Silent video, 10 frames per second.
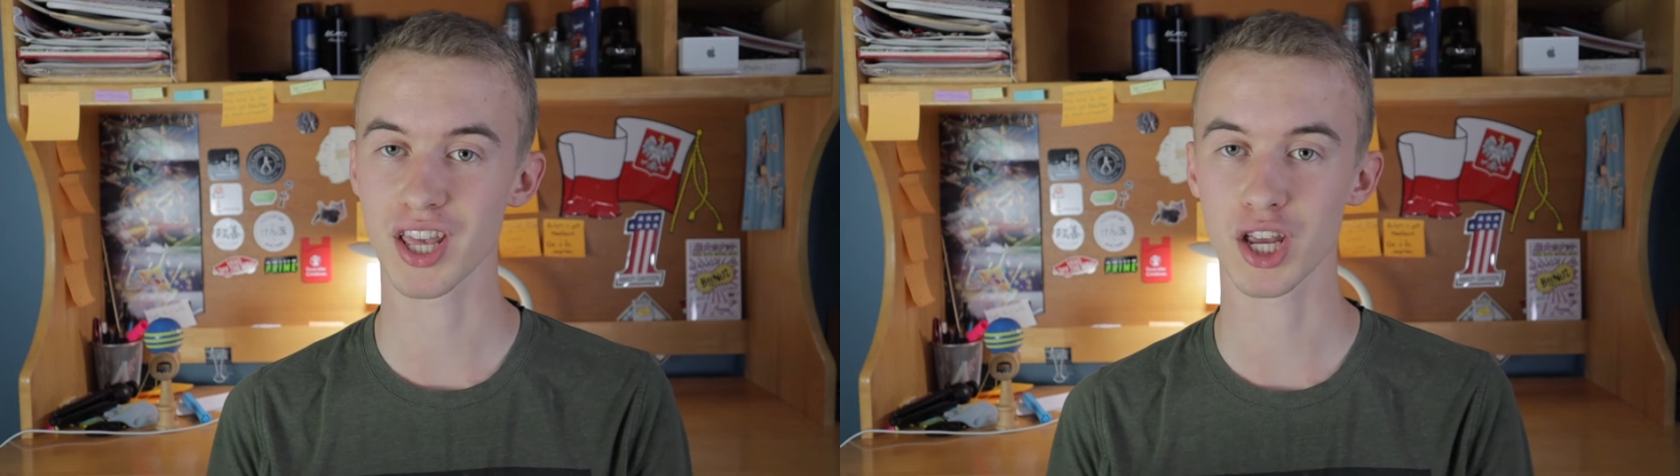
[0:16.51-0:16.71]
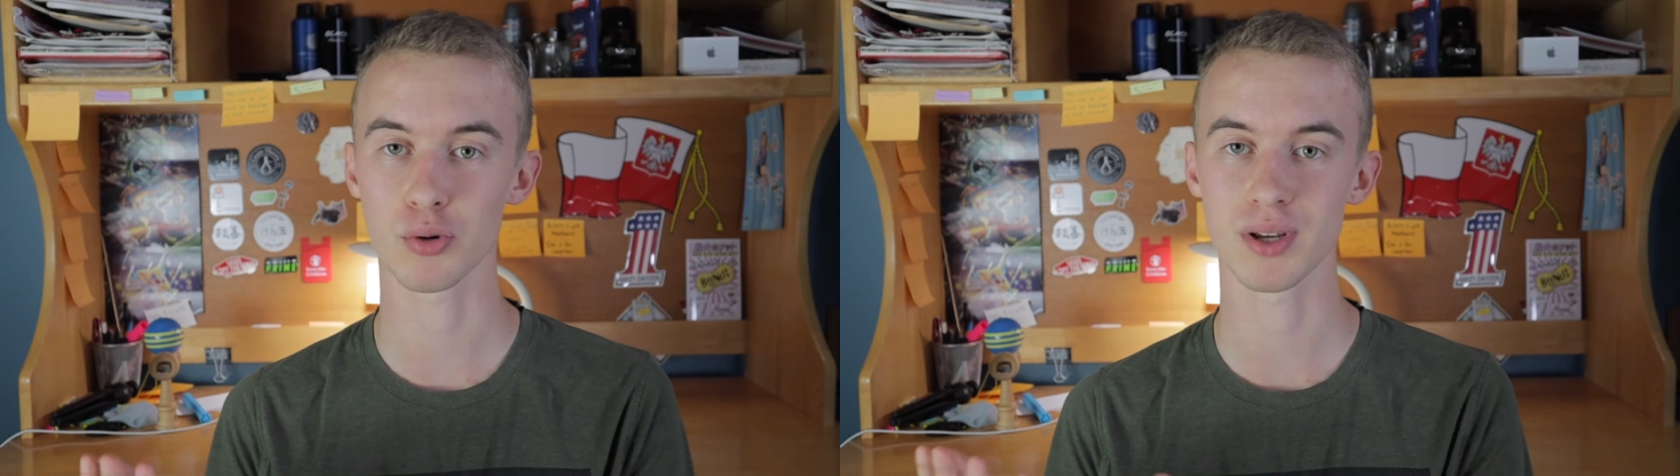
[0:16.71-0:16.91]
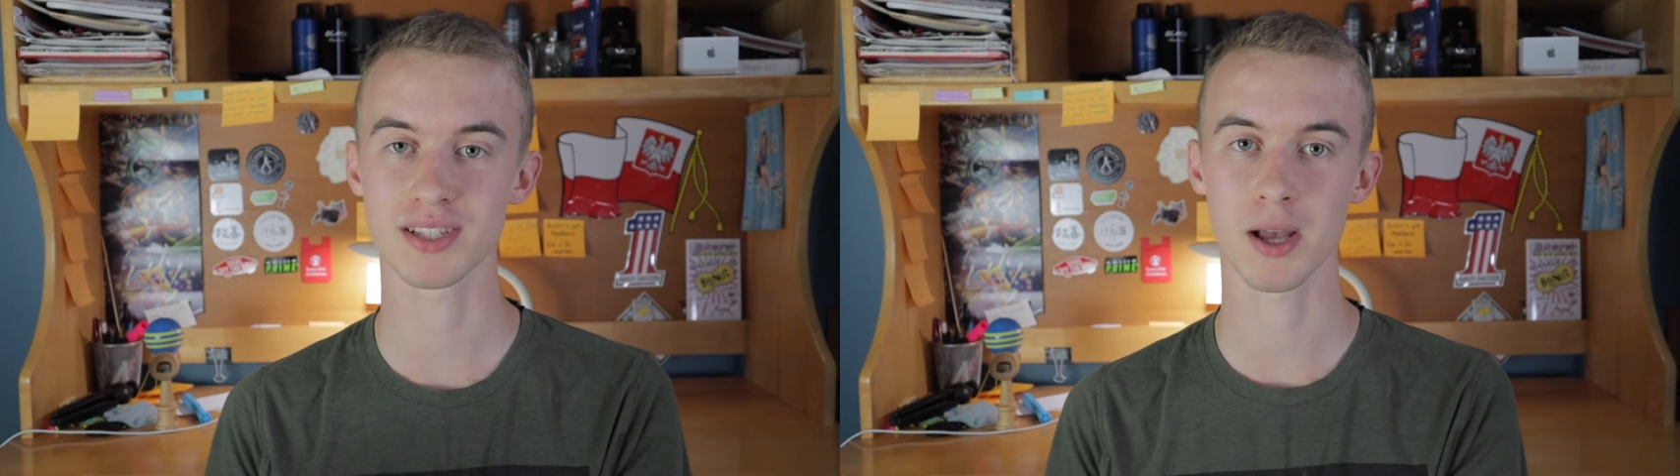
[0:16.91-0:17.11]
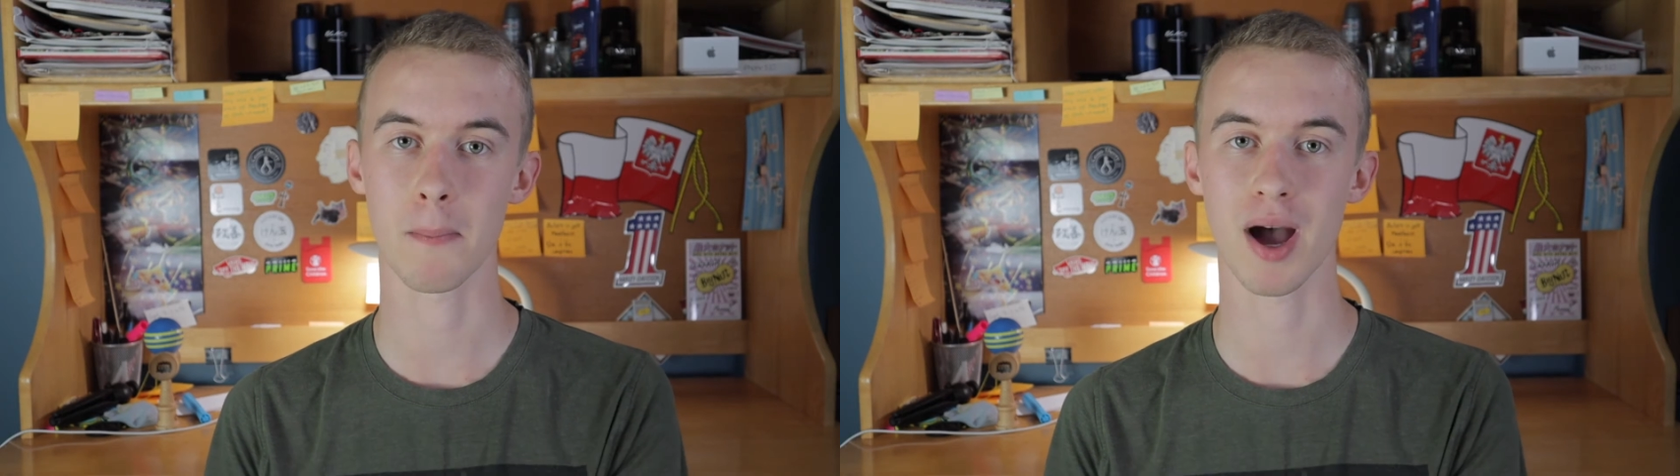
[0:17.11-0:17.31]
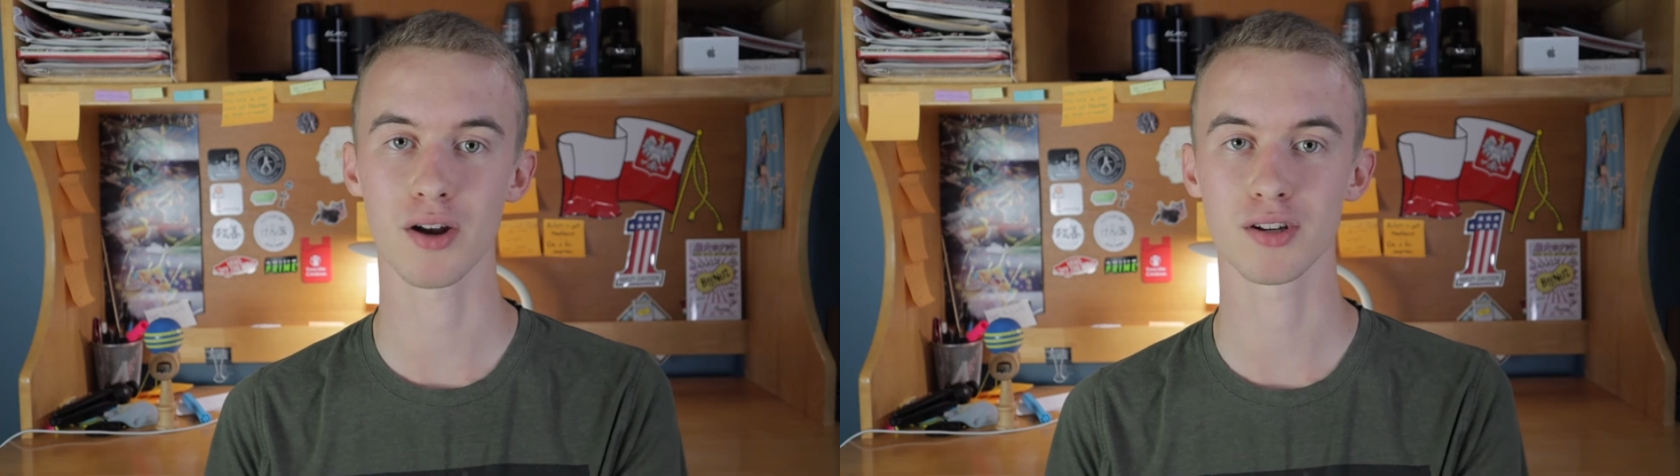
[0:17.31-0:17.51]
increase the
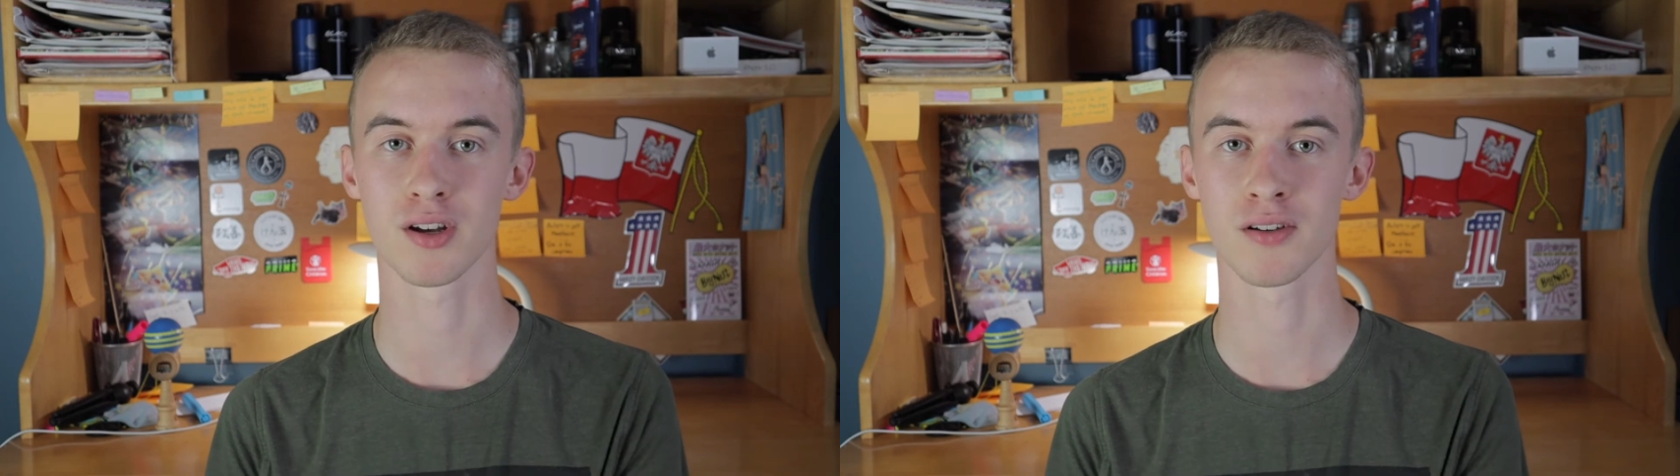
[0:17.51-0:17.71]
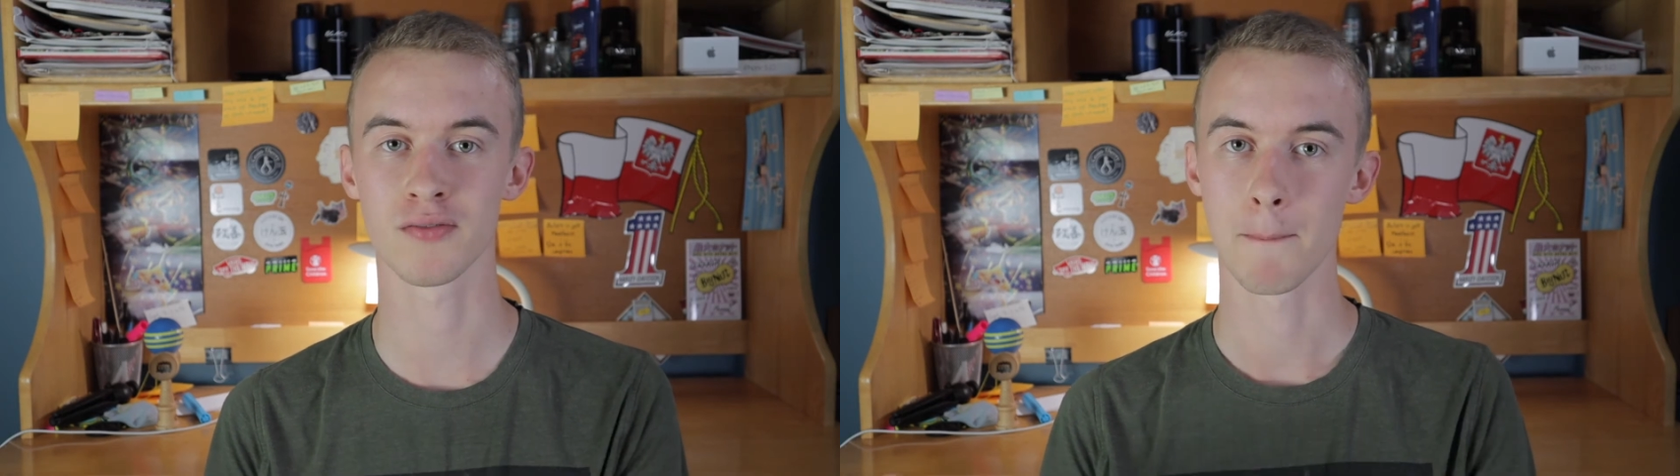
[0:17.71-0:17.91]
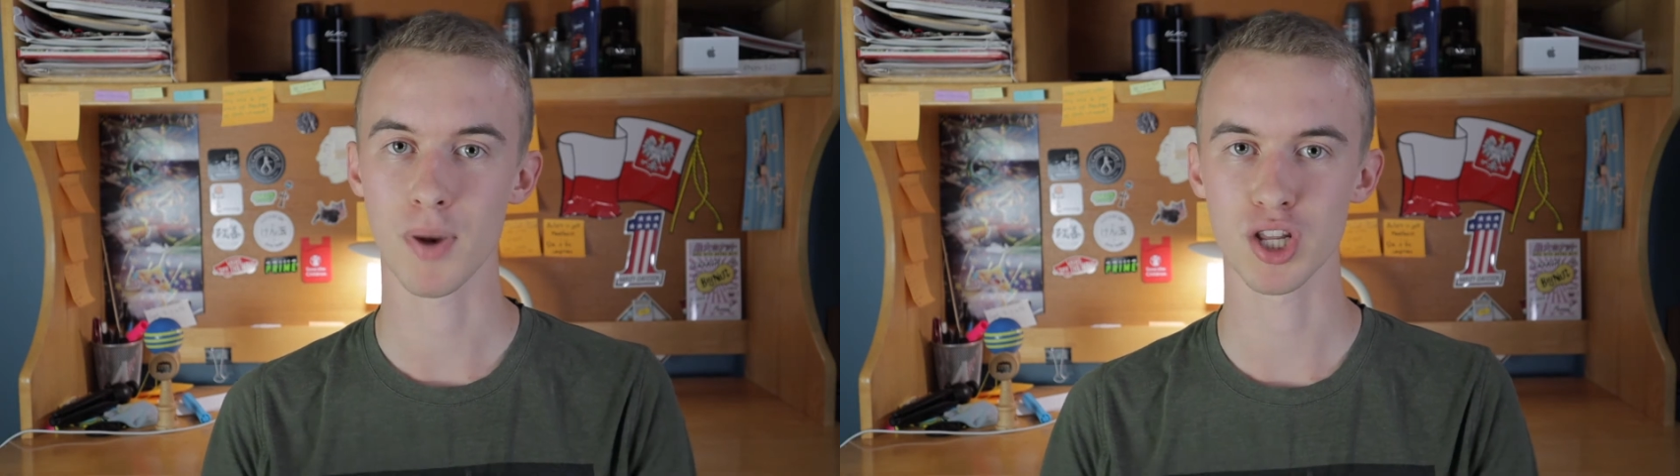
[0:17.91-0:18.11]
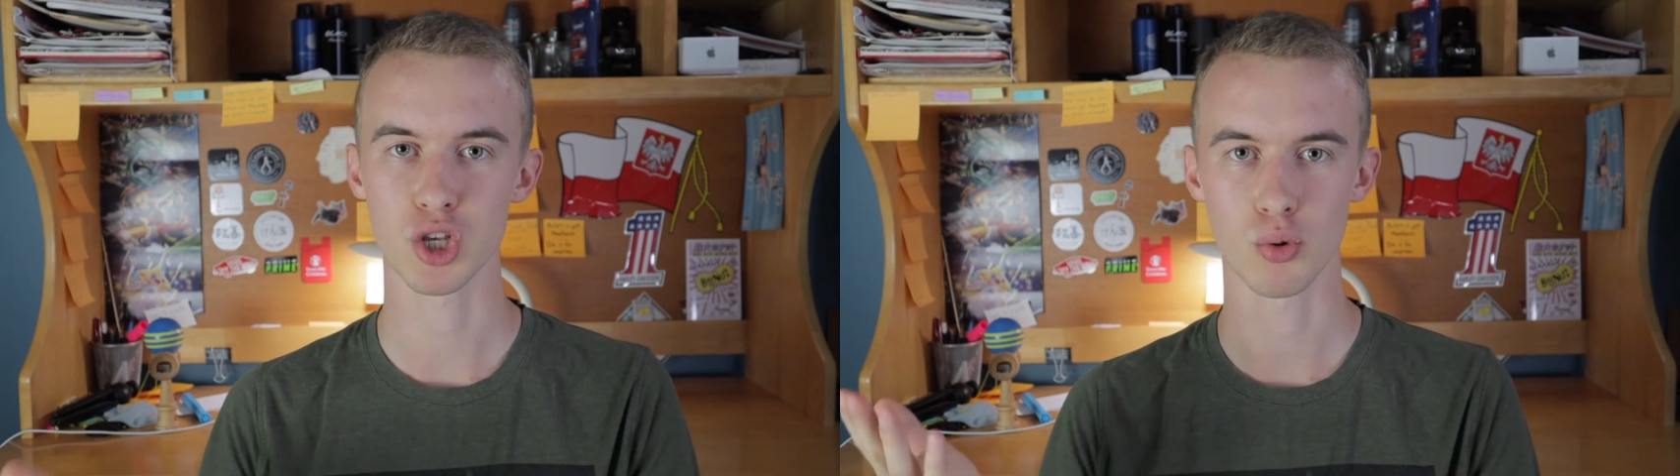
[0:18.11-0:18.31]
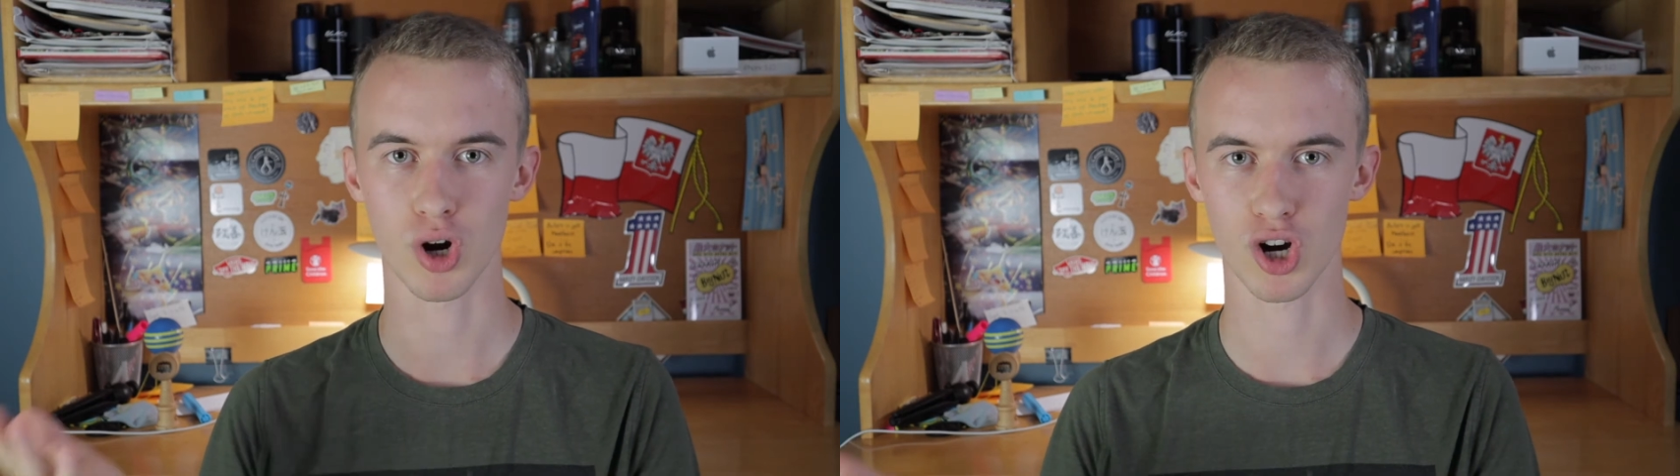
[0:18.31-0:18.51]
amount of money you